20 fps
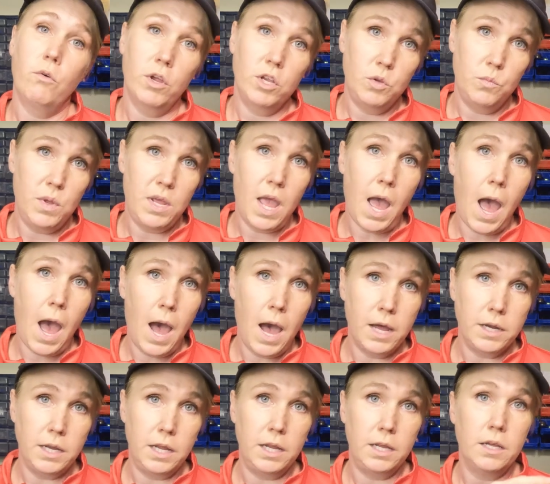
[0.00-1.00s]
going to be
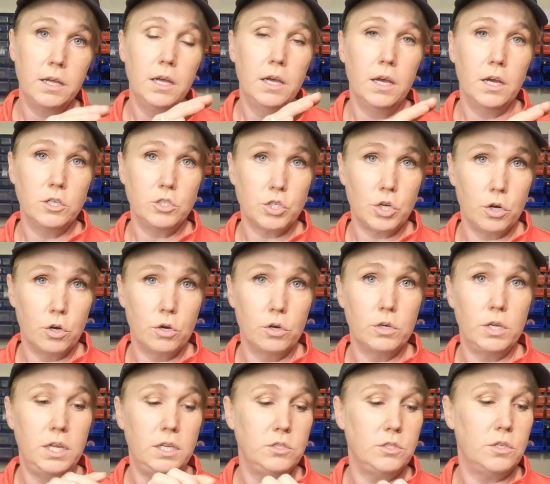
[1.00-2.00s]
adding a
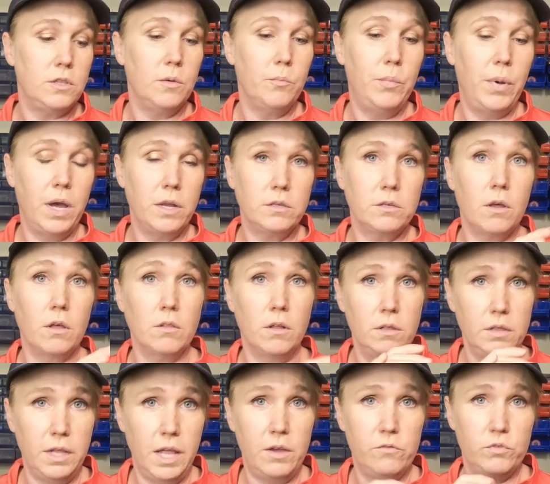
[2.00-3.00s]
turn into the button on
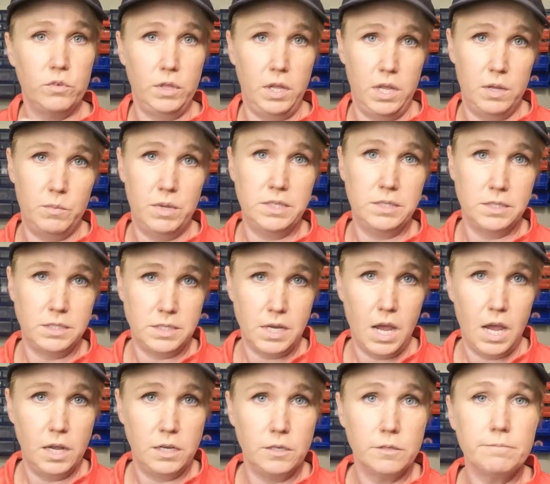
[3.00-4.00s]
the left limb
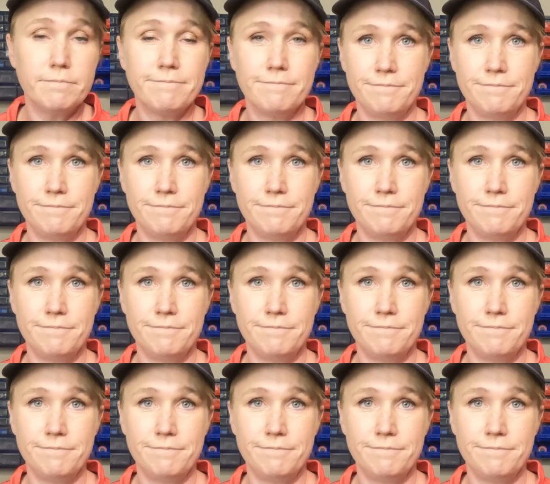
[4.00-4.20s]
instead.